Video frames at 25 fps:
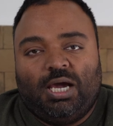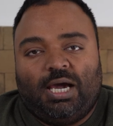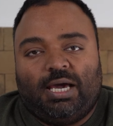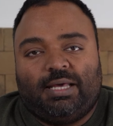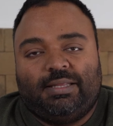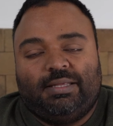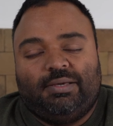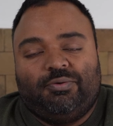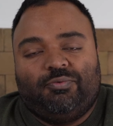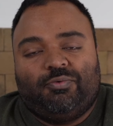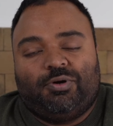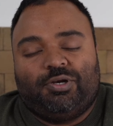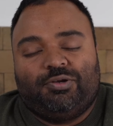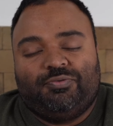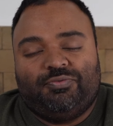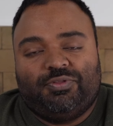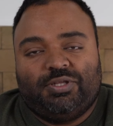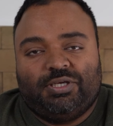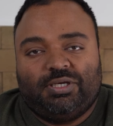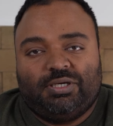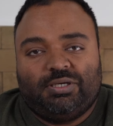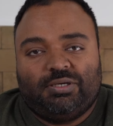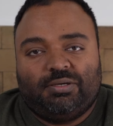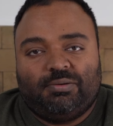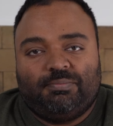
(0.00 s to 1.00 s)
I think one of
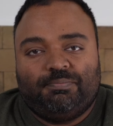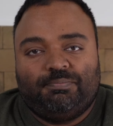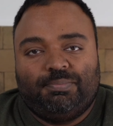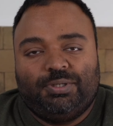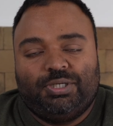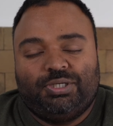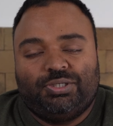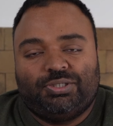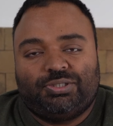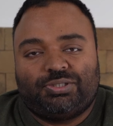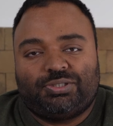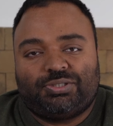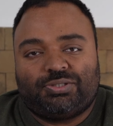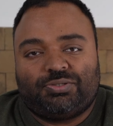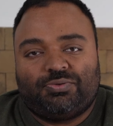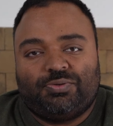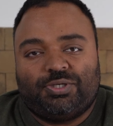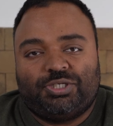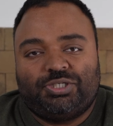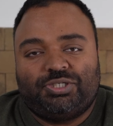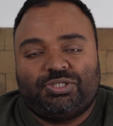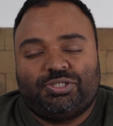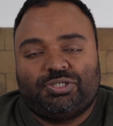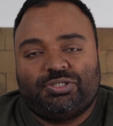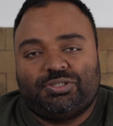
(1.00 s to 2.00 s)
the biggest
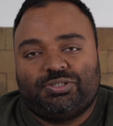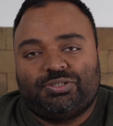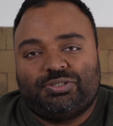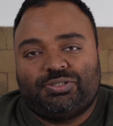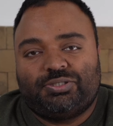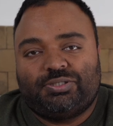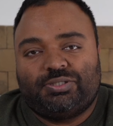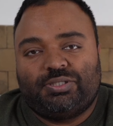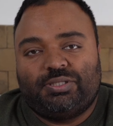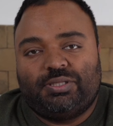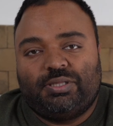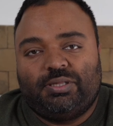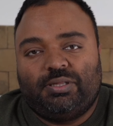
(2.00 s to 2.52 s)
questions